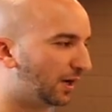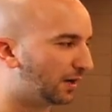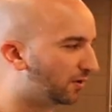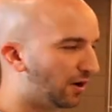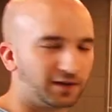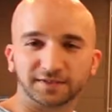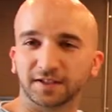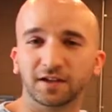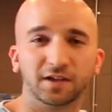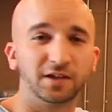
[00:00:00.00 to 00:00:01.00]
but
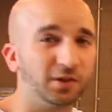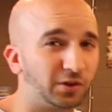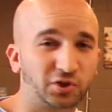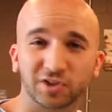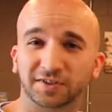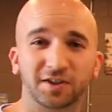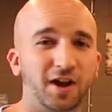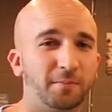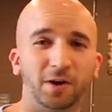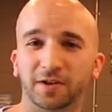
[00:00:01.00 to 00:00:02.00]
honestly, you need to just
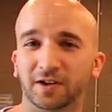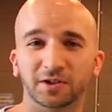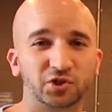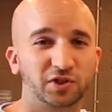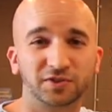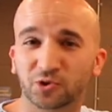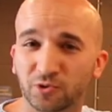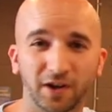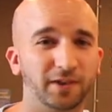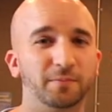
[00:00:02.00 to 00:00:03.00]
come out here and just
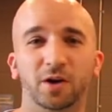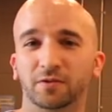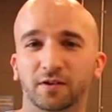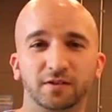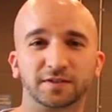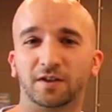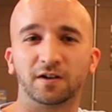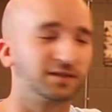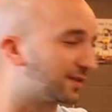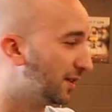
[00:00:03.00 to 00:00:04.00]
try them out. Because
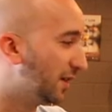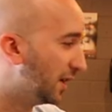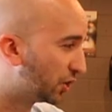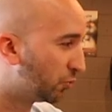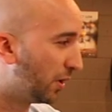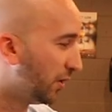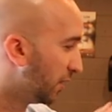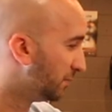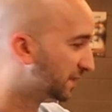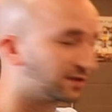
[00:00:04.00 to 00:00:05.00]
honestly, each one
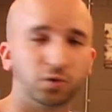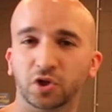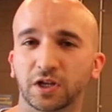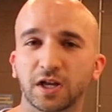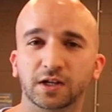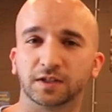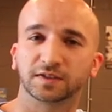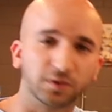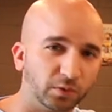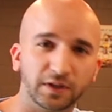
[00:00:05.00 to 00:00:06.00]
of them is so unique,
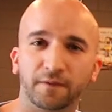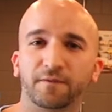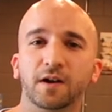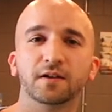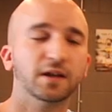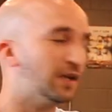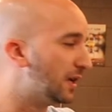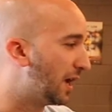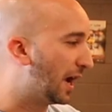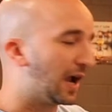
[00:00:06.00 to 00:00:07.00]
it's so different,
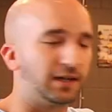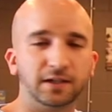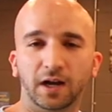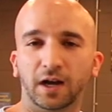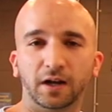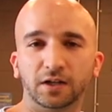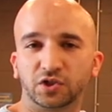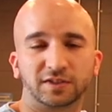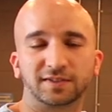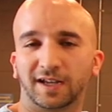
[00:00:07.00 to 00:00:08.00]
and uh,
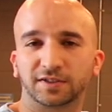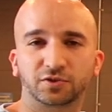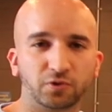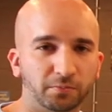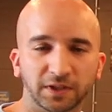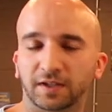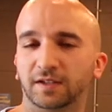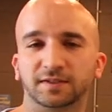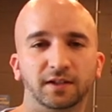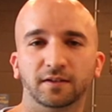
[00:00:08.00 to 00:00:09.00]
it's just extremely
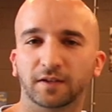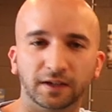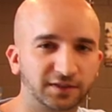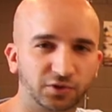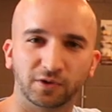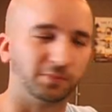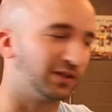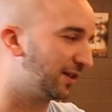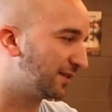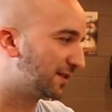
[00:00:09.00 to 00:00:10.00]
tasty,
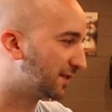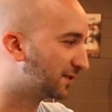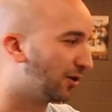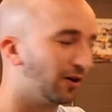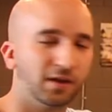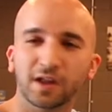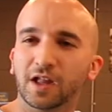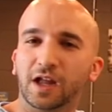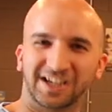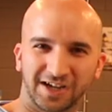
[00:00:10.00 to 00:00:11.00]
extremely tasty. So
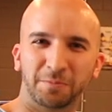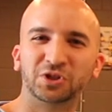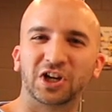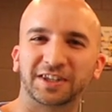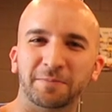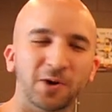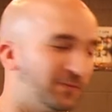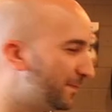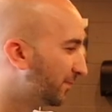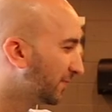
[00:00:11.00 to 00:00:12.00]
come and check them out.
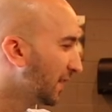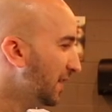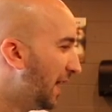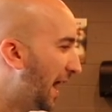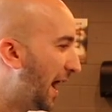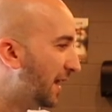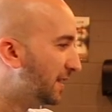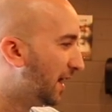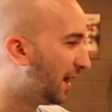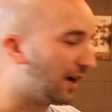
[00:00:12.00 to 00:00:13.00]

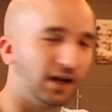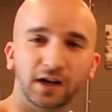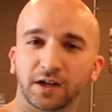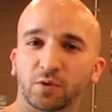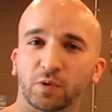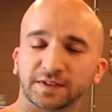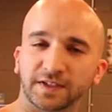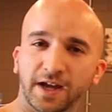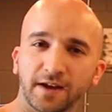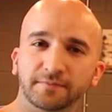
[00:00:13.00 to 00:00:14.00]
And uh, once
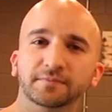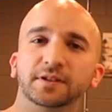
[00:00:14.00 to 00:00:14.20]
again,